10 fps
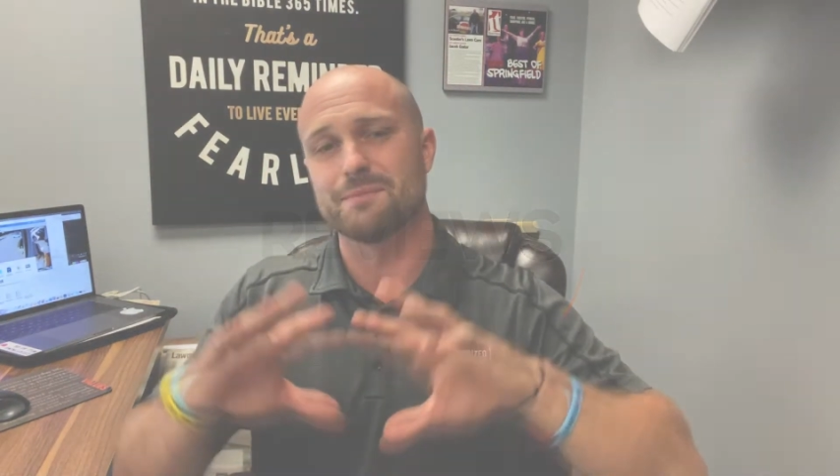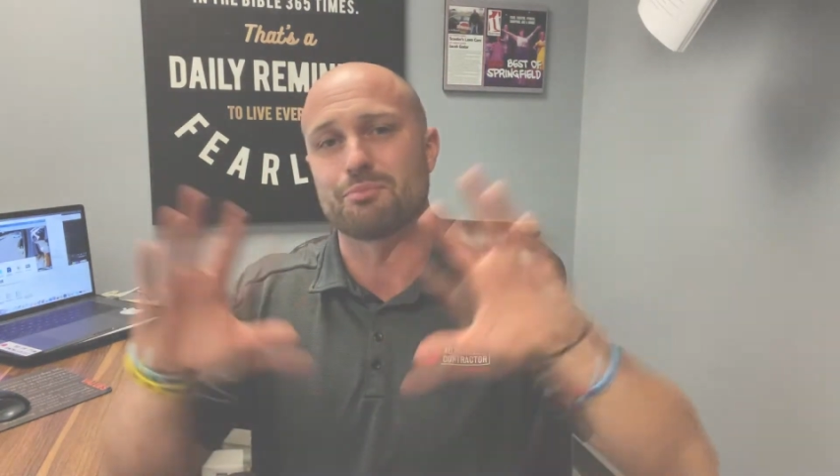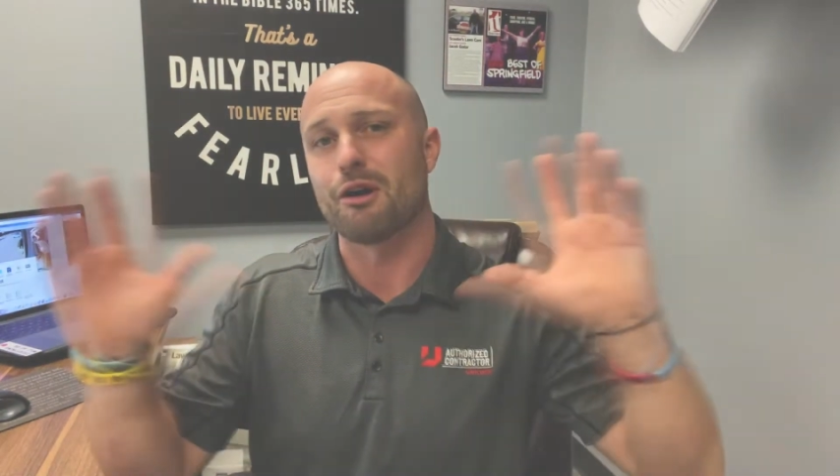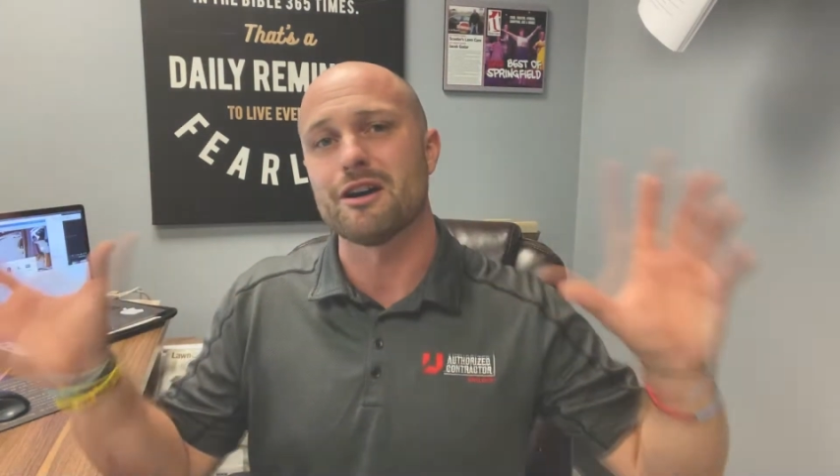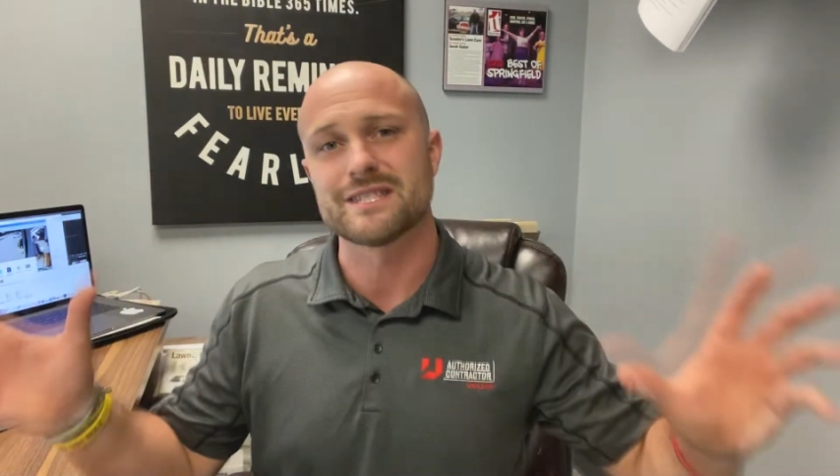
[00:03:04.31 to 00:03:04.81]

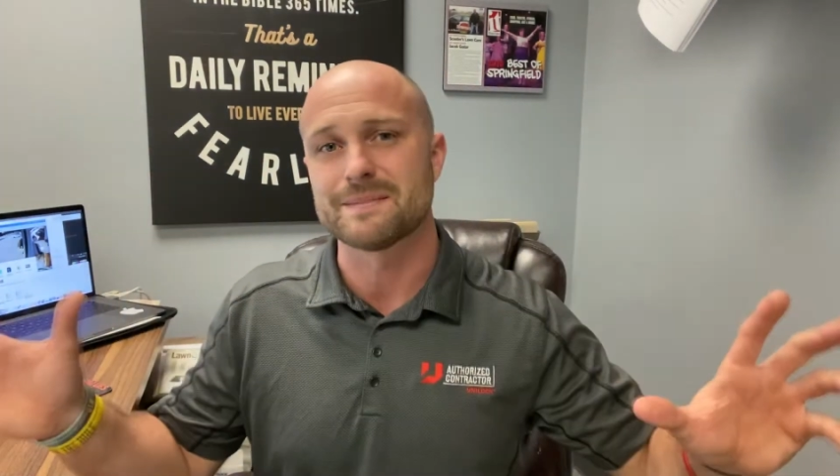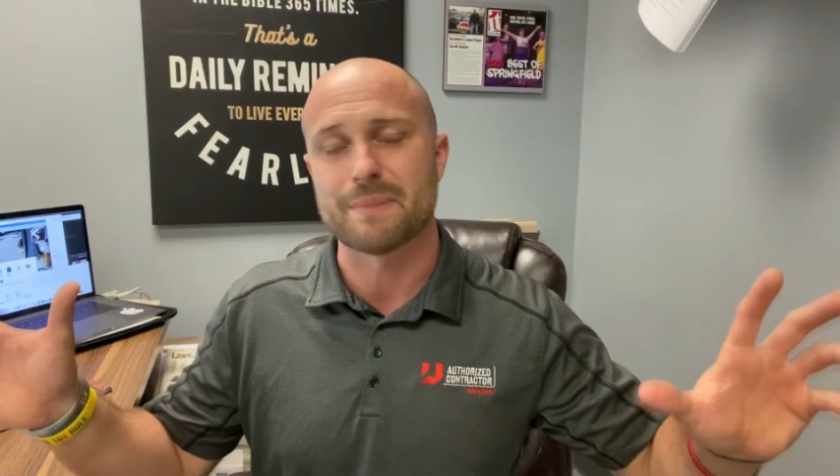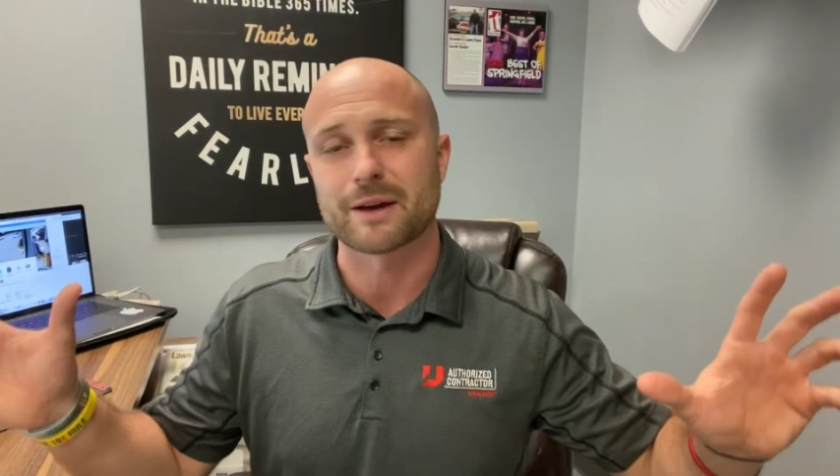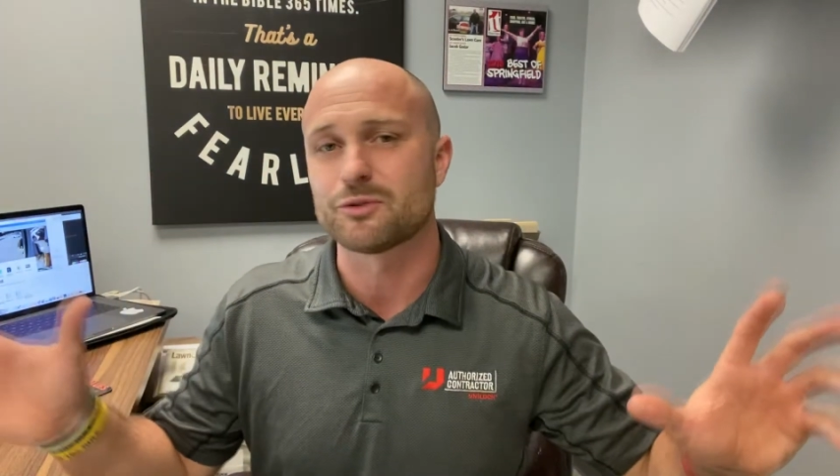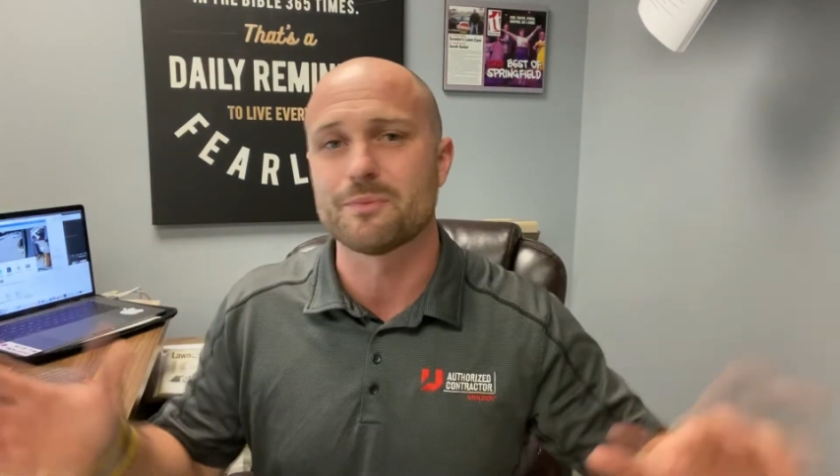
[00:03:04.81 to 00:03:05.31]
broad
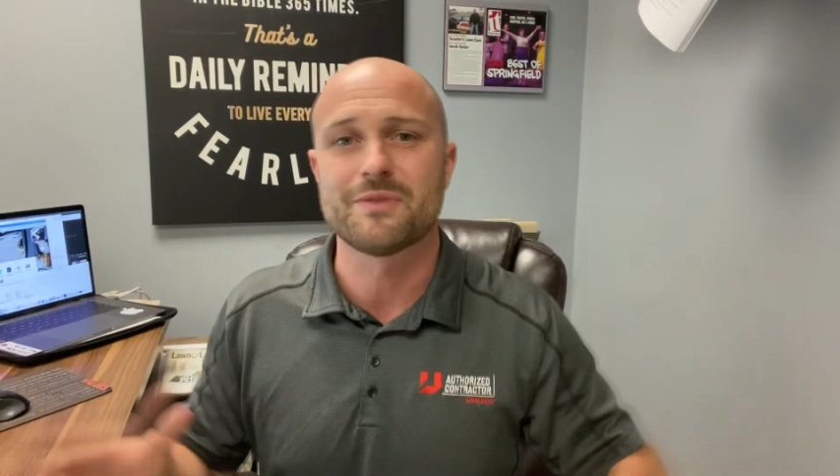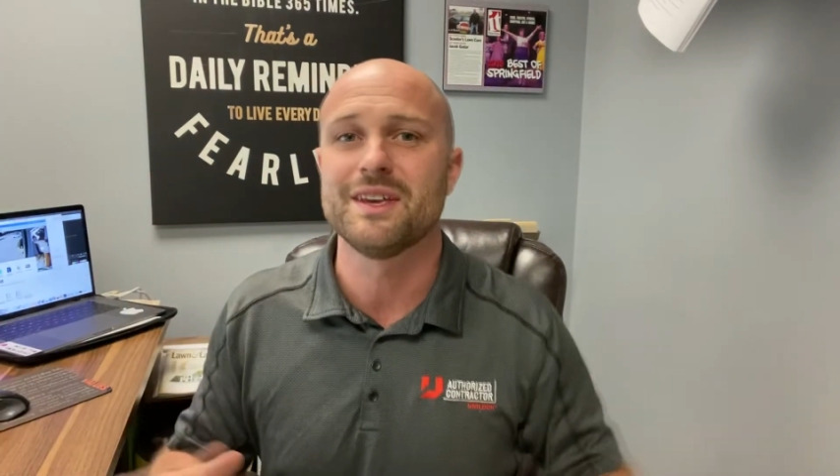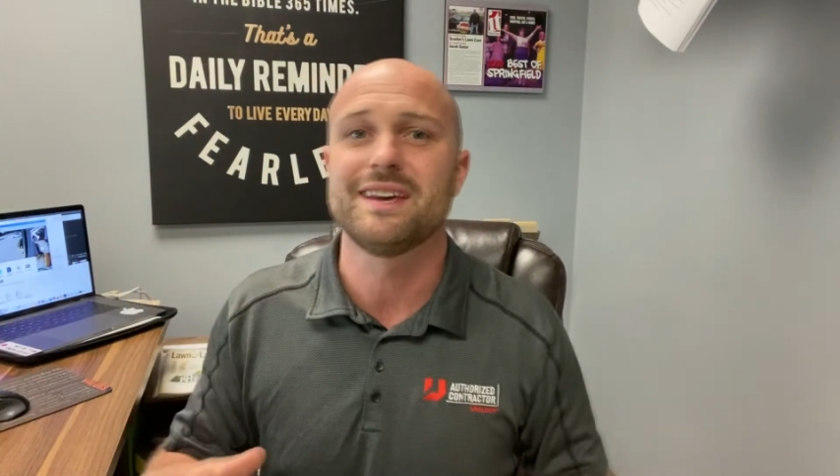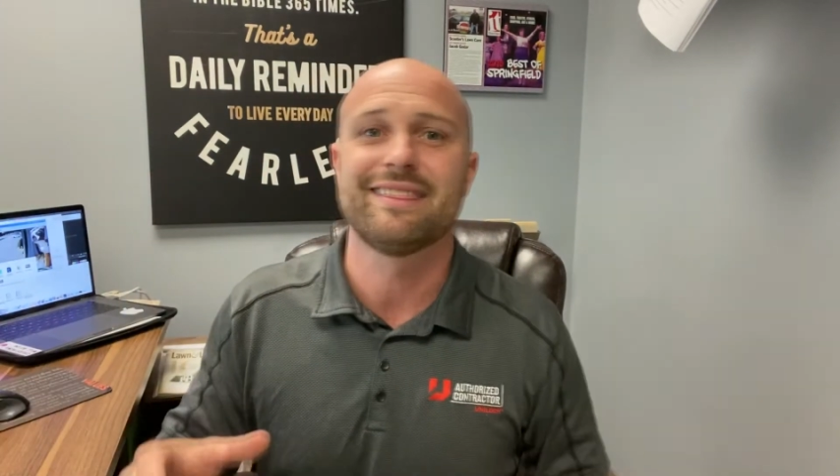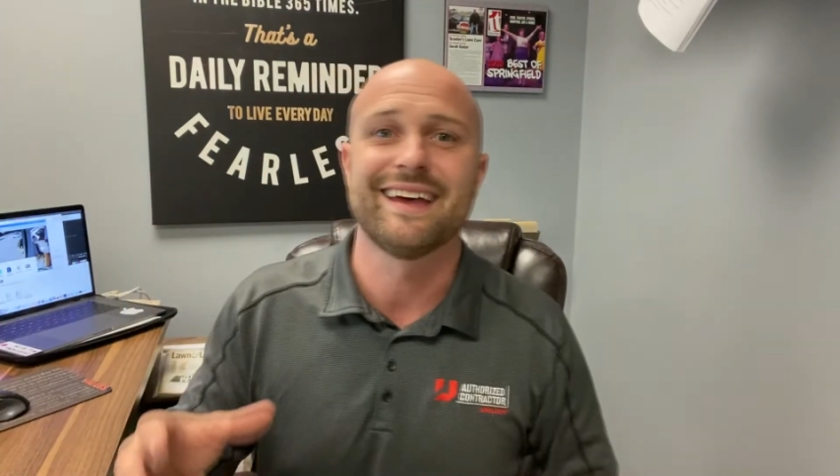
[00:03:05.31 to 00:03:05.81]
spectrum
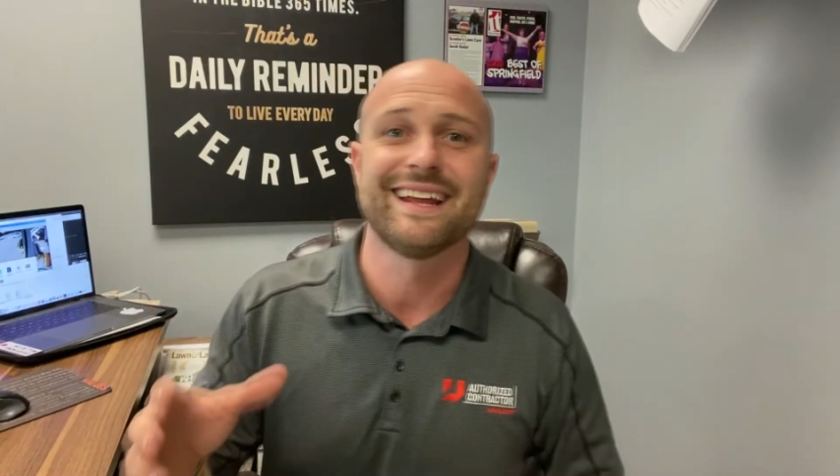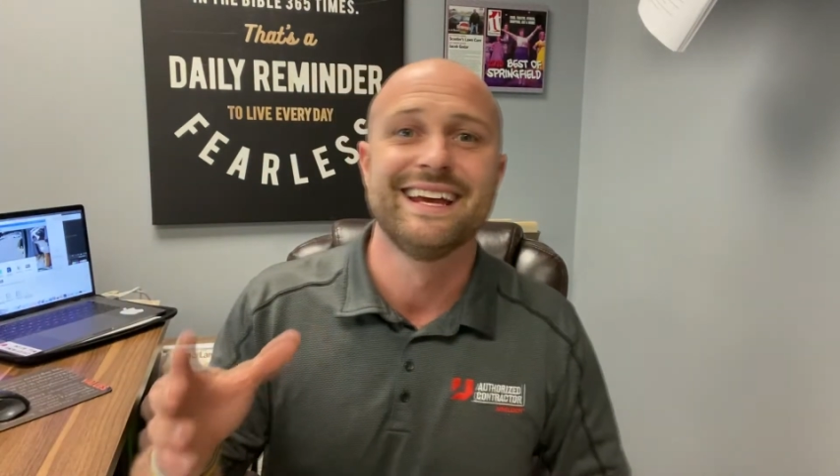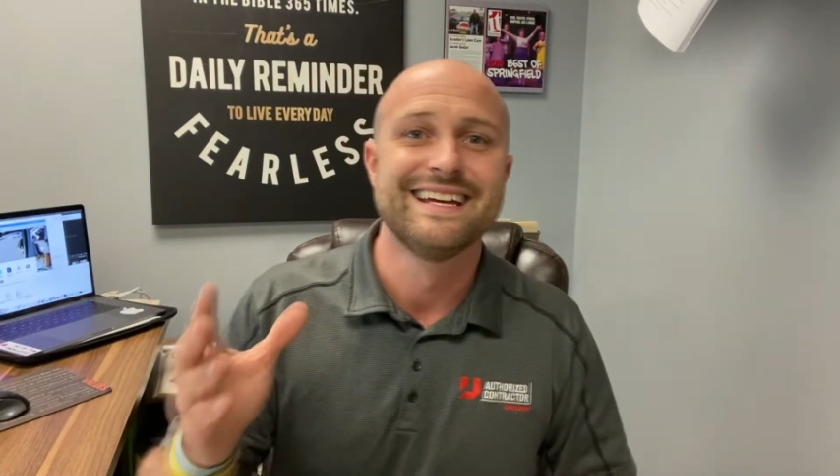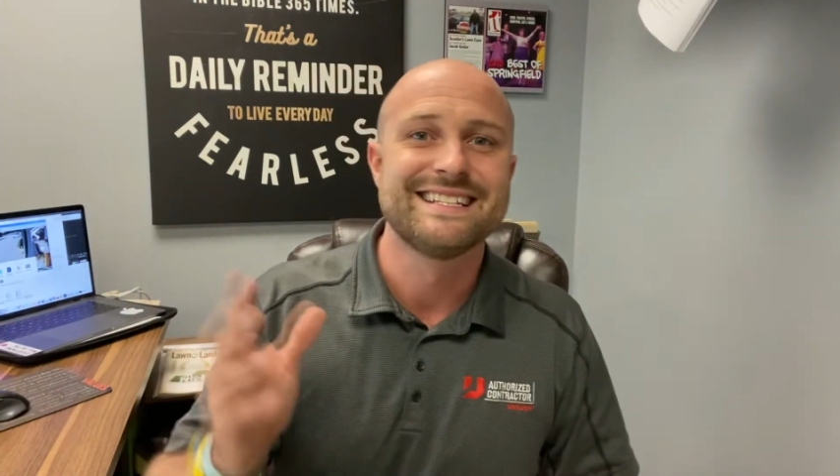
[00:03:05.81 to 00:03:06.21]
thing that